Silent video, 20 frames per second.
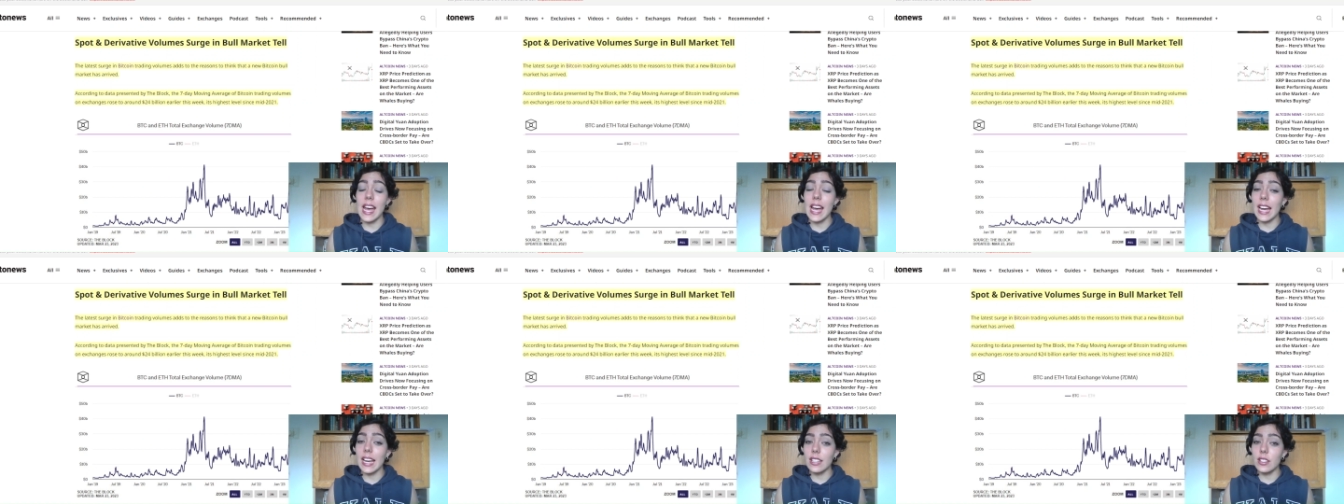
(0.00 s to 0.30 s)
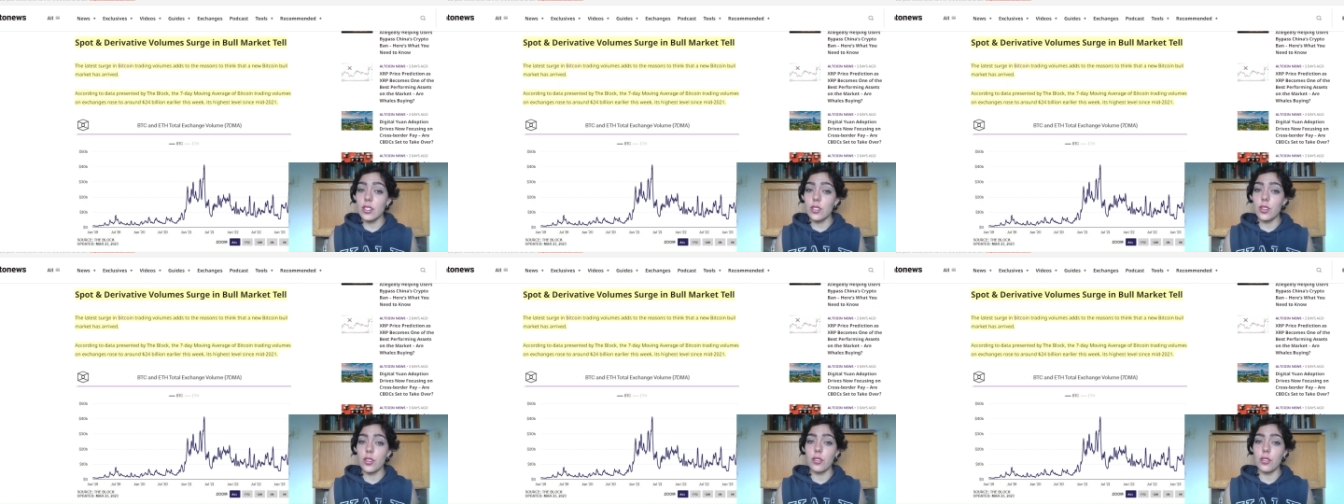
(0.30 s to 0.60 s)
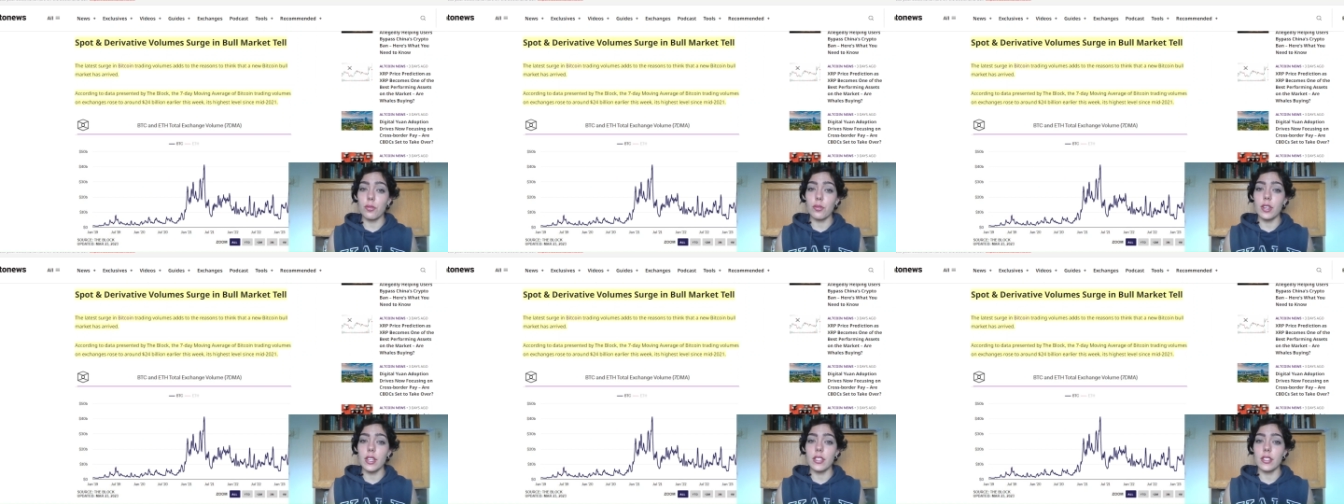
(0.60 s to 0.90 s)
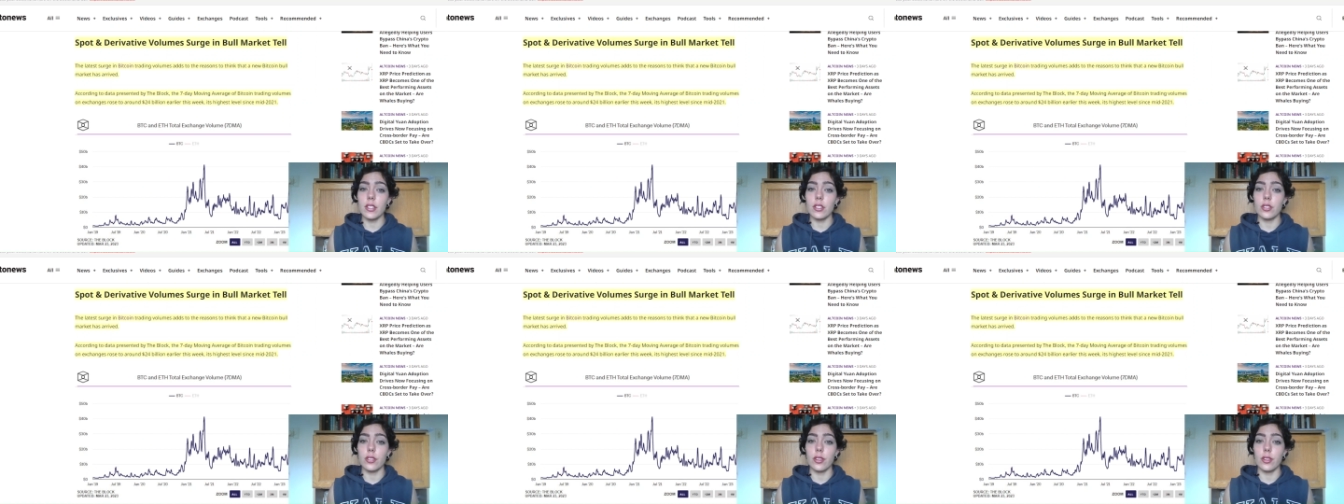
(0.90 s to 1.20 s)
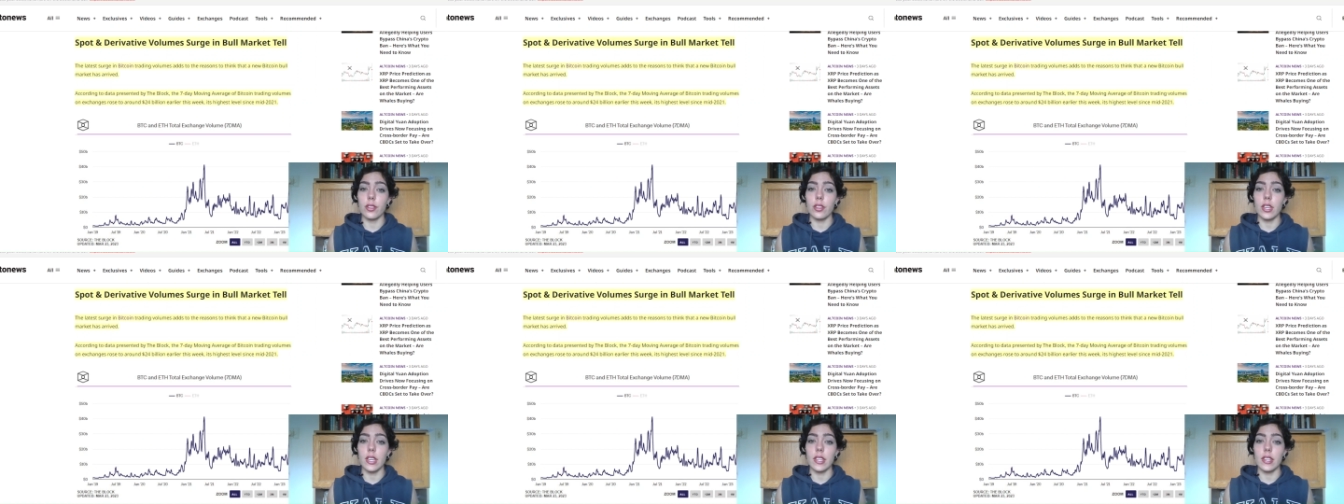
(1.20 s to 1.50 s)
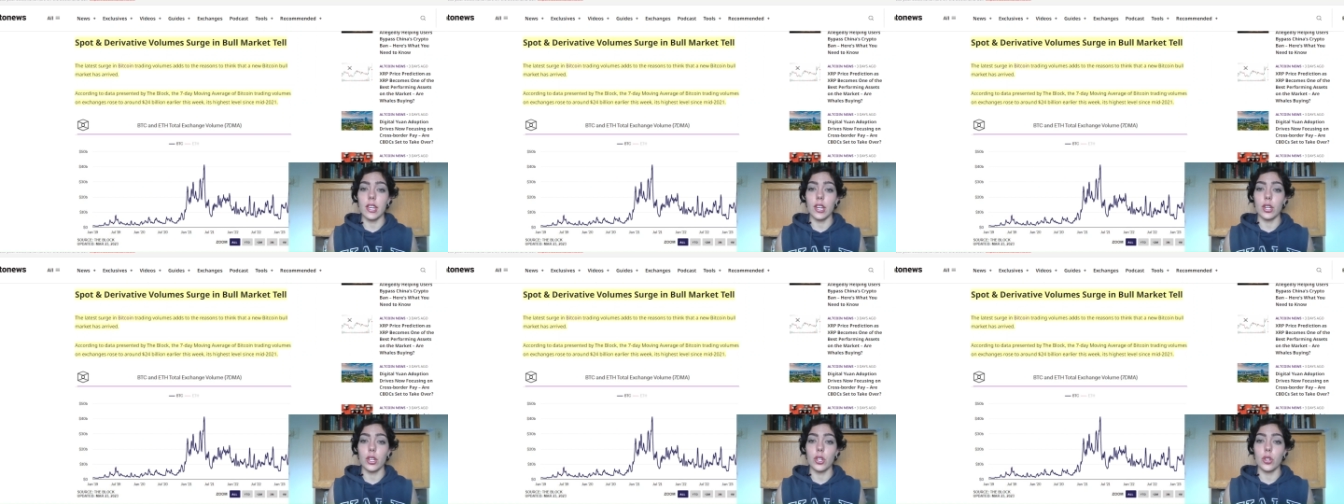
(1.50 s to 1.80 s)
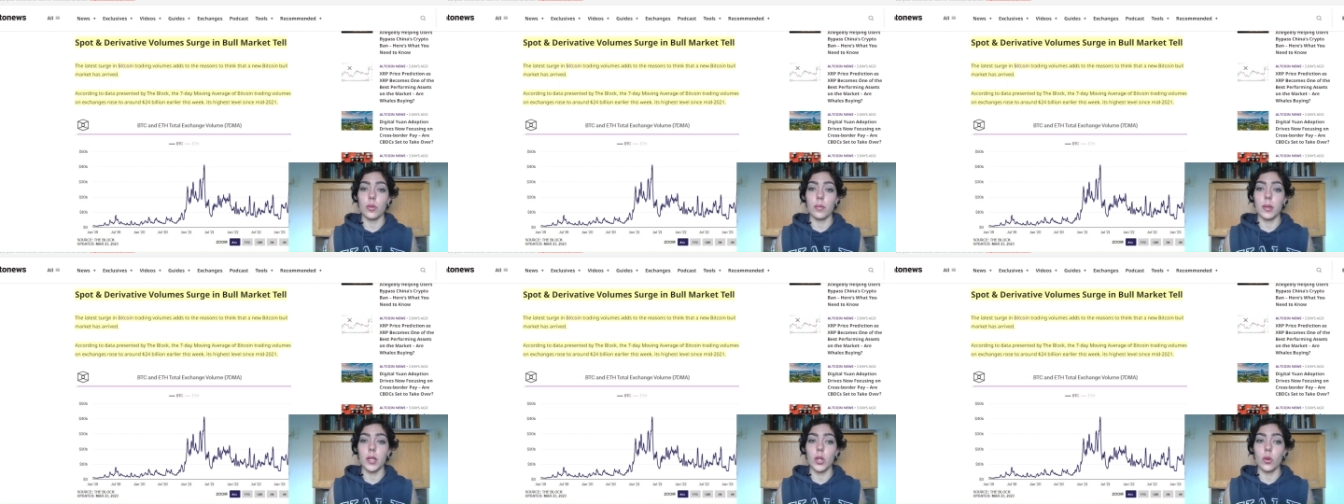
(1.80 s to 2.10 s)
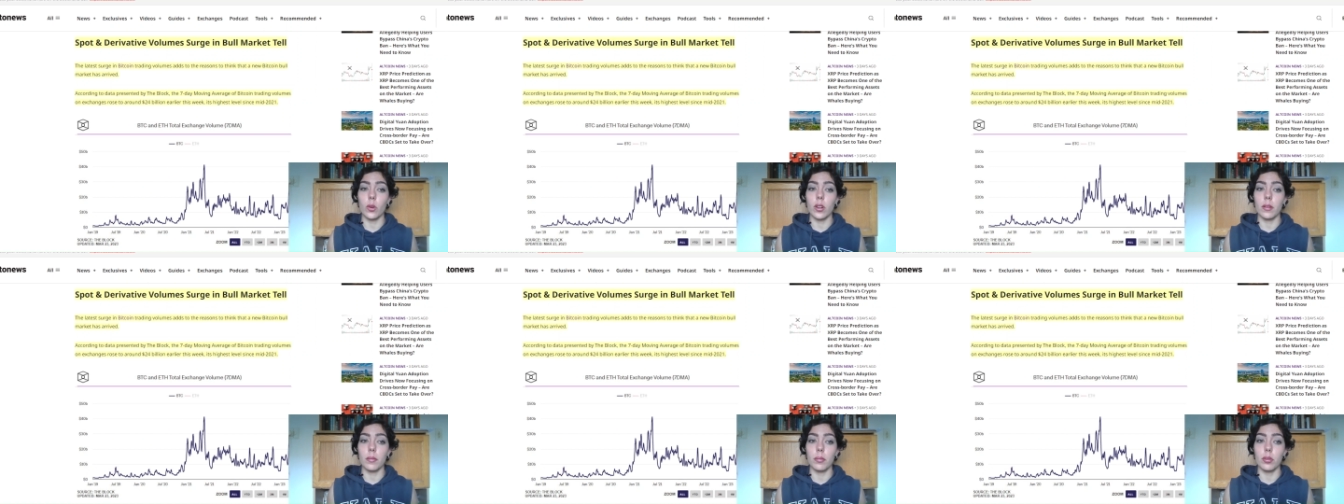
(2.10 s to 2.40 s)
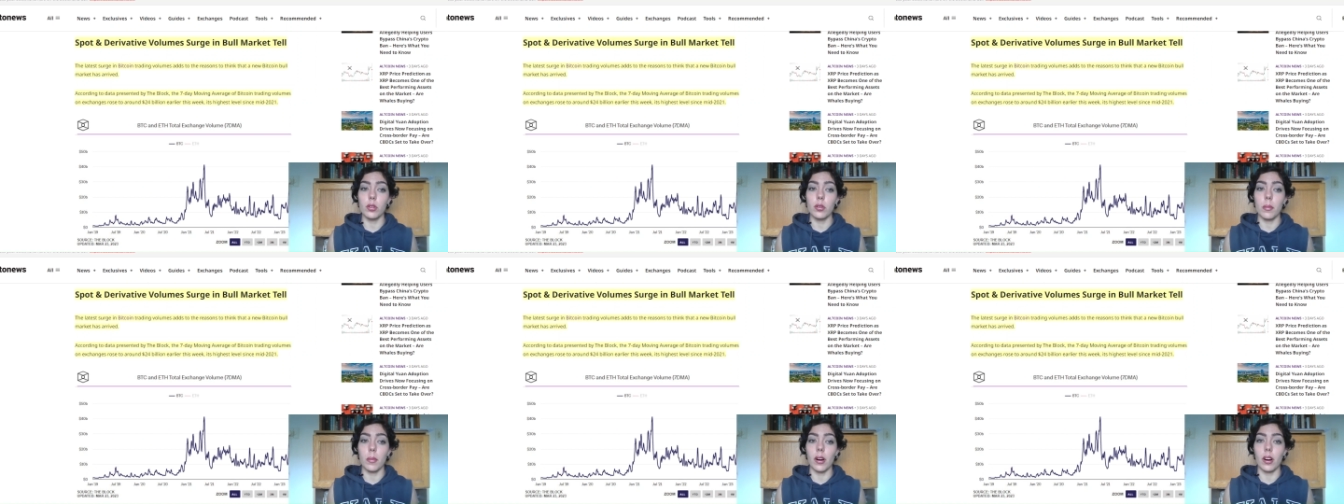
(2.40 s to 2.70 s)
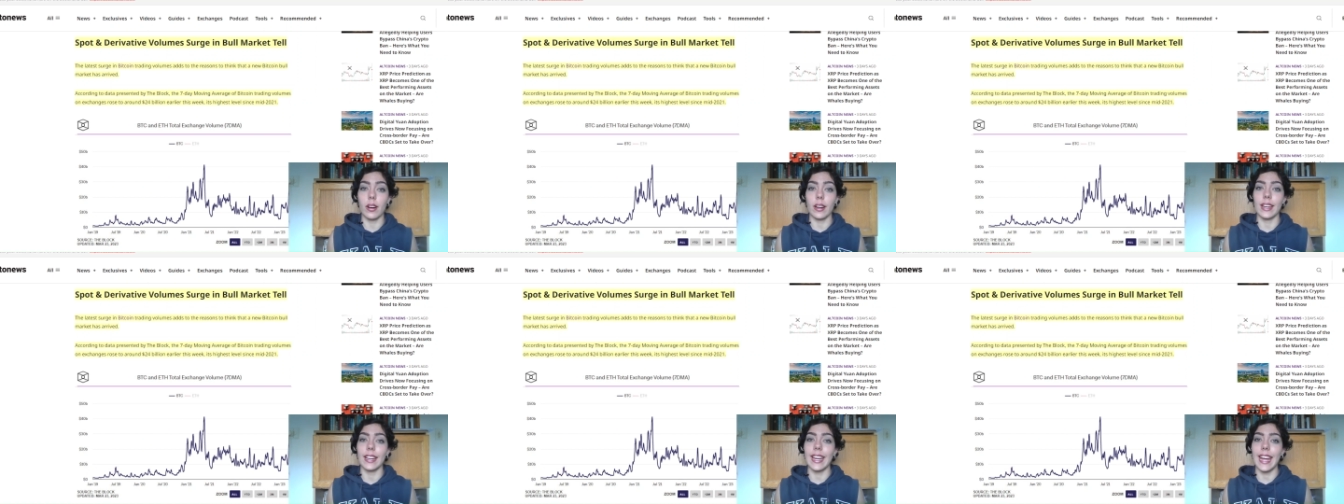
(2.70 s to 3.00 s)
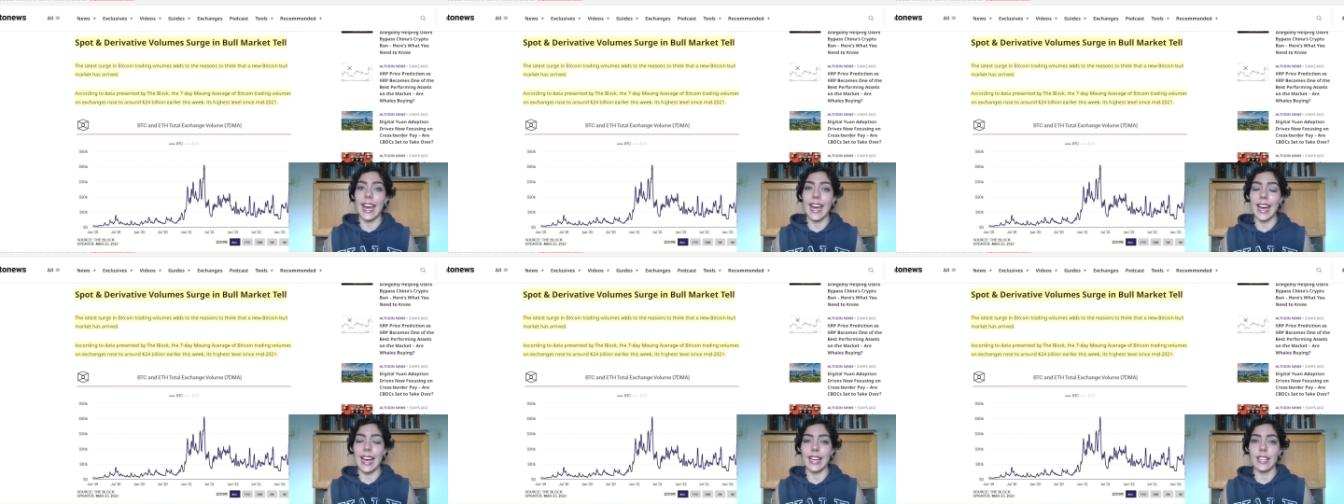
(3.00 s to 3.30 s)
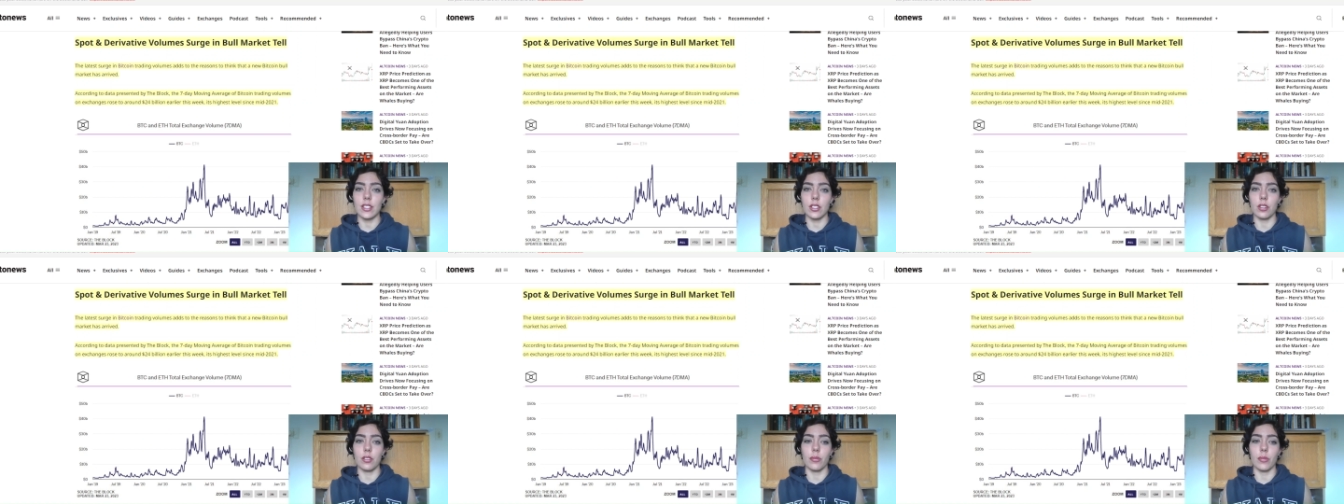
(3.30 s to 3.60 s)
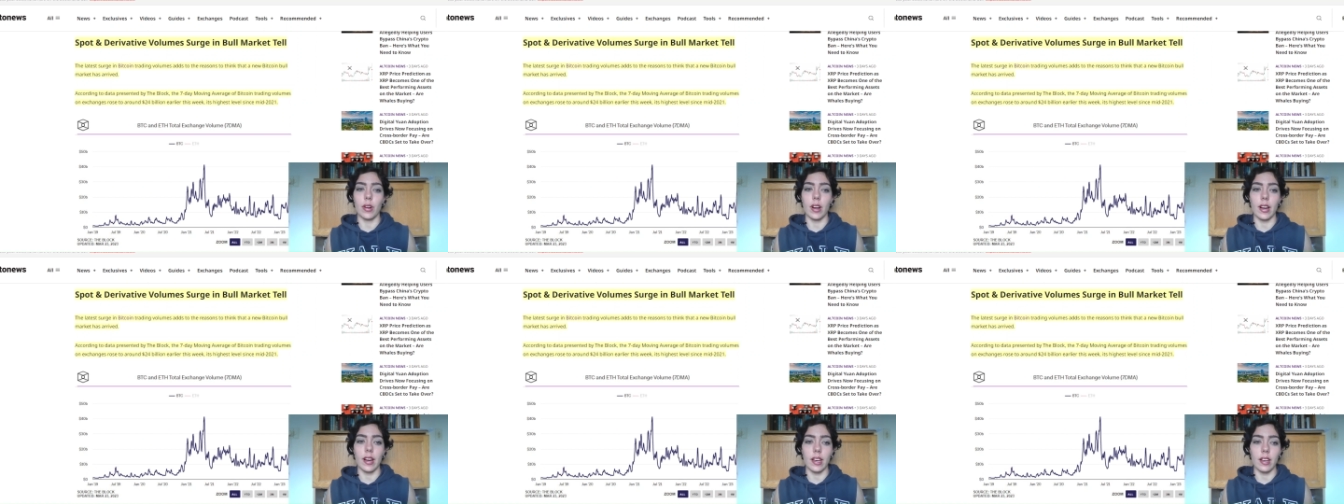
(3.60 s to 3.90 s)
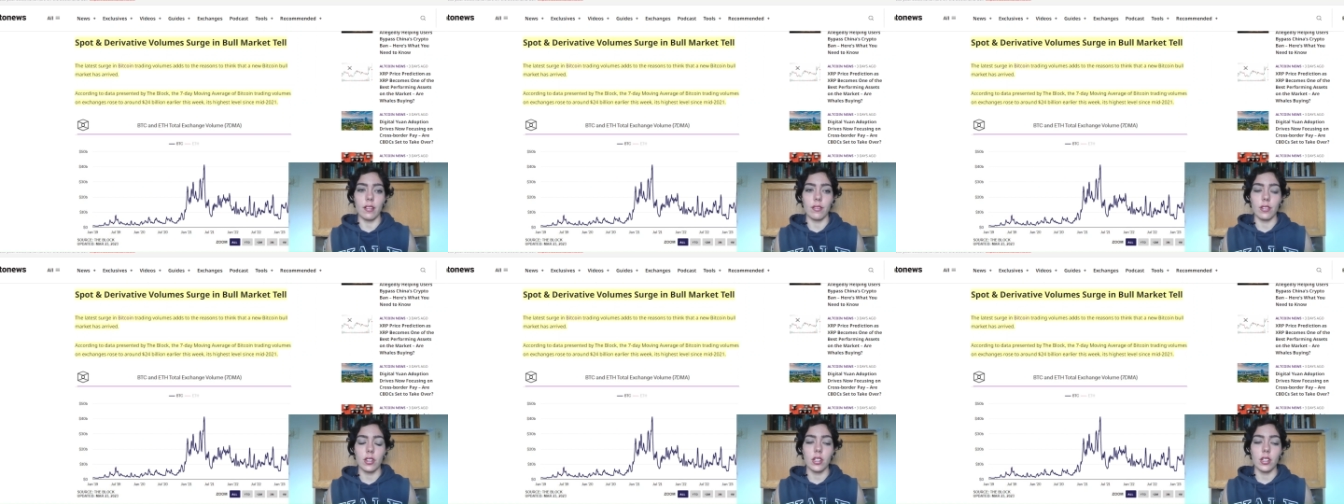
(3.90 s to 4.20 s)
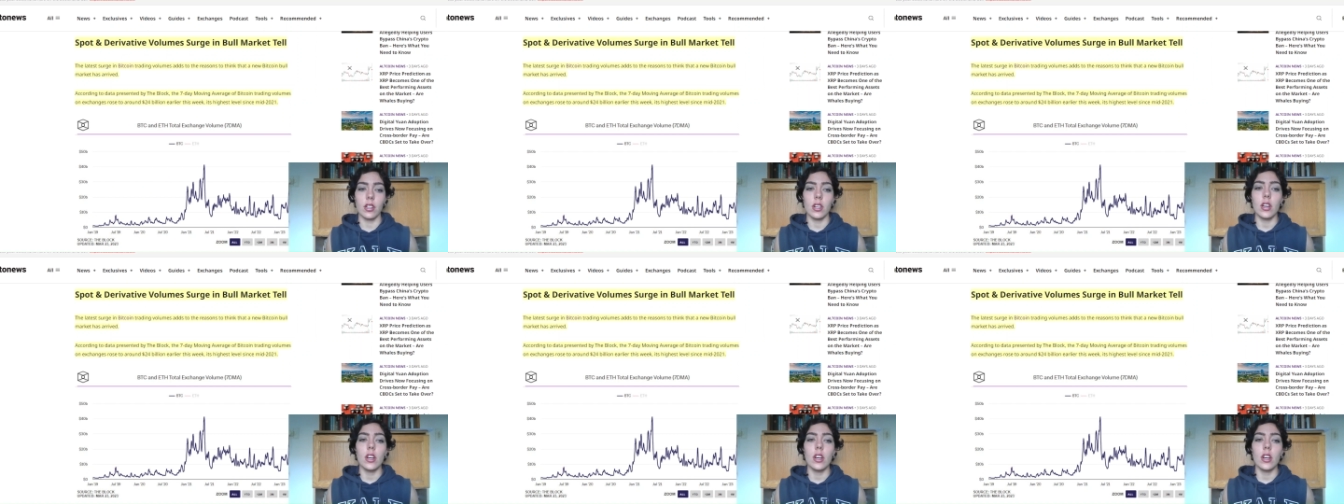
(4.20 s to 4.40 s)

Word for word: adds to the reasons to think that a new Bitcoin bull market has arrived.